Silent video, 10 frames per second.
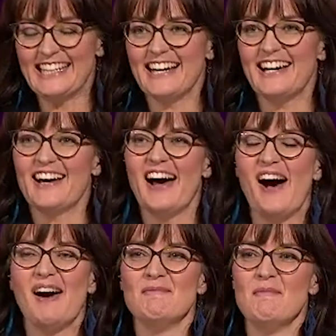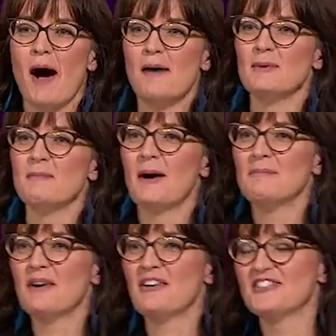Yeah, I'm a
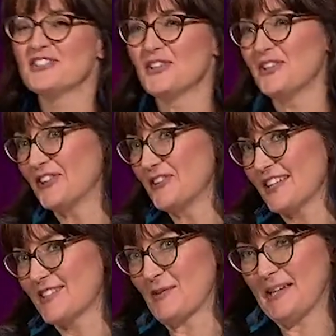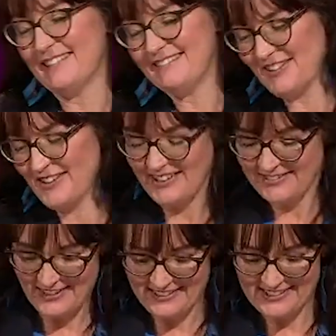mum of a two-year-old as well, or
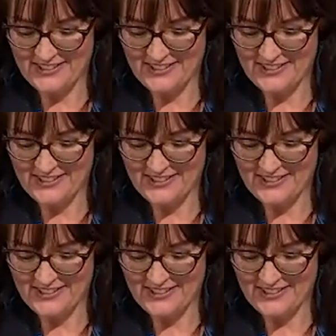a little